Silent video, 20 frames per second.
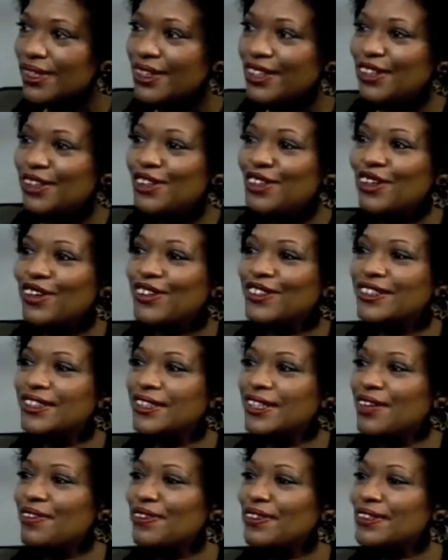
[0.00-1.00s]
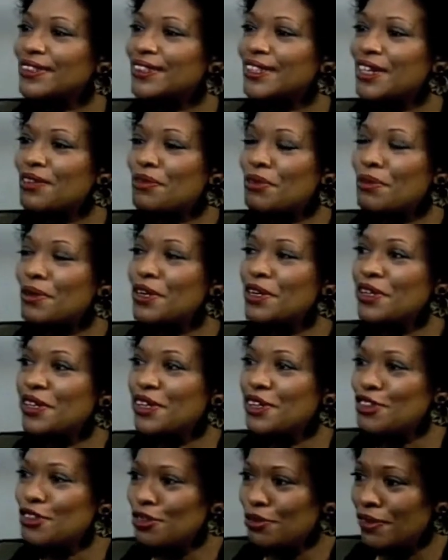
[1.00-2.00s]
You know, she never said, well, what are you going
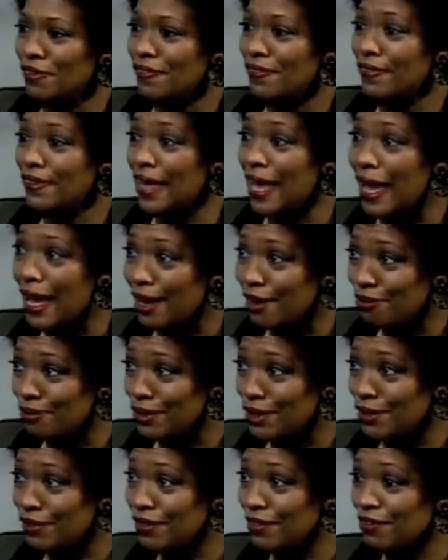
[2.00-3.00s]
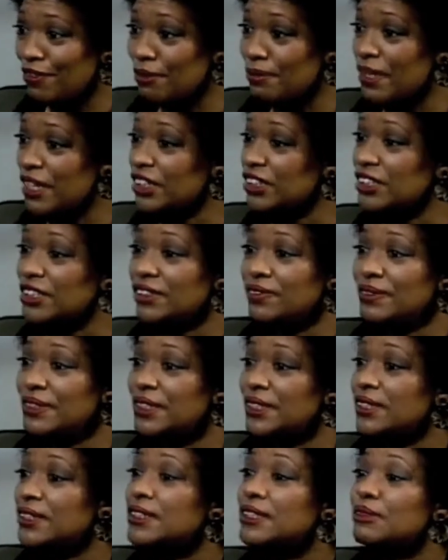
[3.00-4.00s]
to do with that bit of information? We
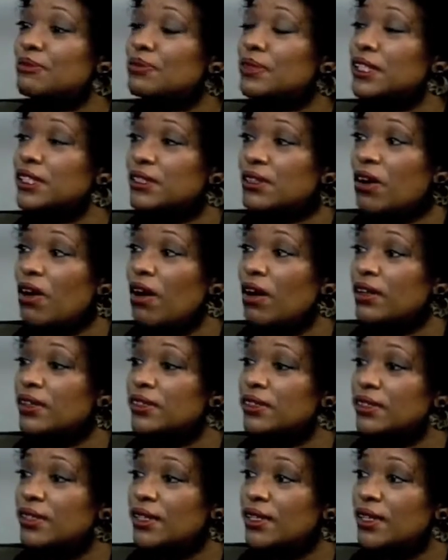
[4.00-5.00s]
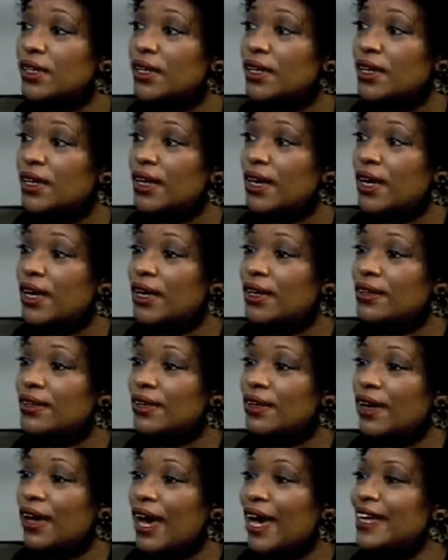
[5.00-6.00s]
just simply talked. And
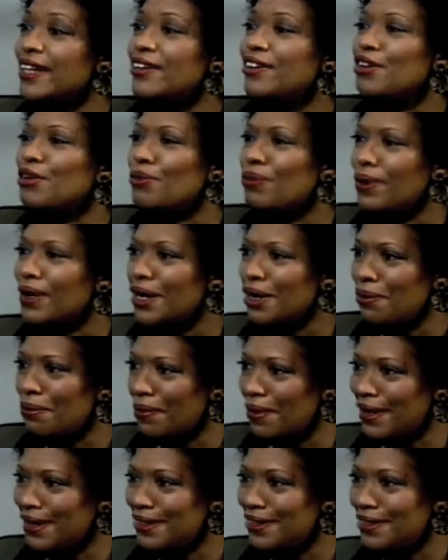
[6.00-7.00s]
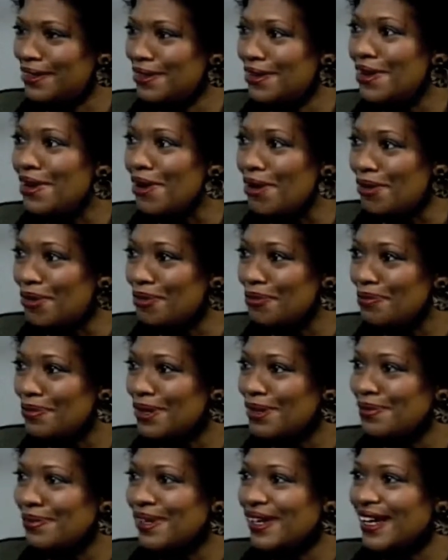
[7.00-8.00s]
I didn't know what I wanted to know,
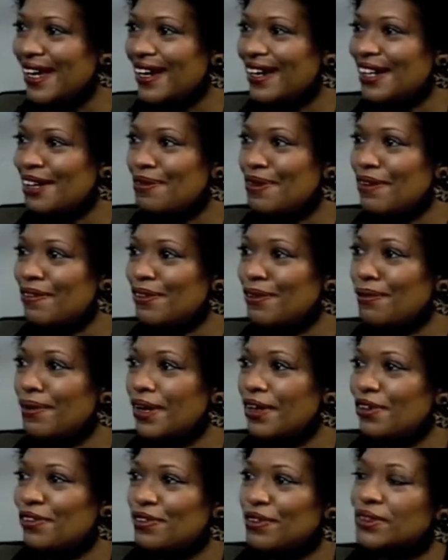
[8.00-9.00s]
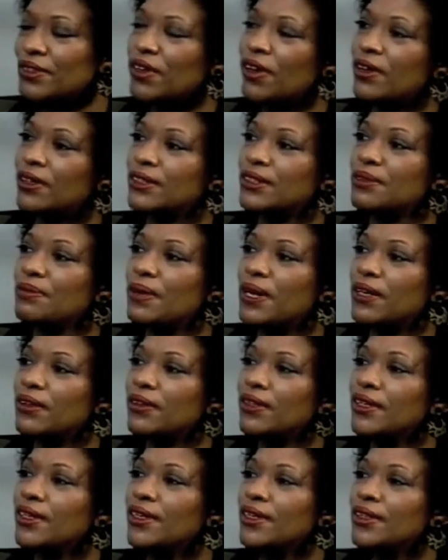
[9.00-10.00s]
but we ended up having wonderful talks about
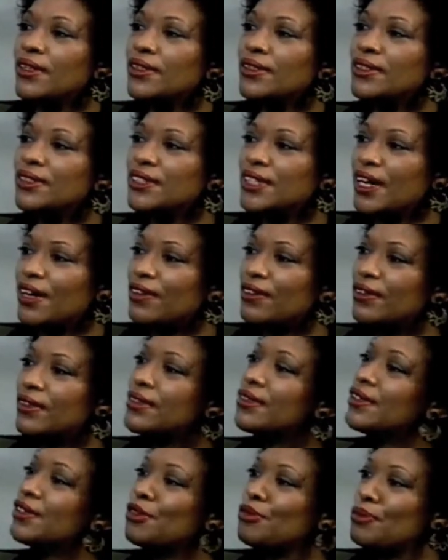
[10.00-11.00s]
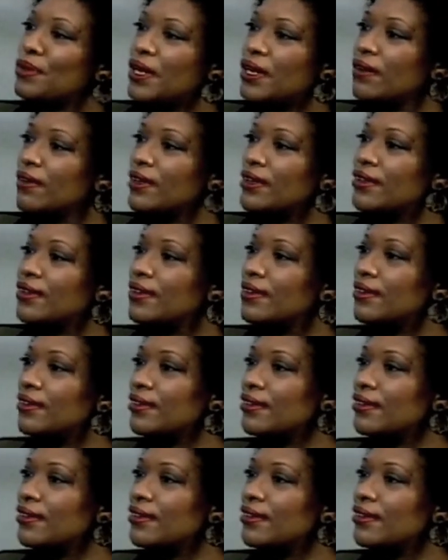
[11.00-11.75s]
her childhood and her parents and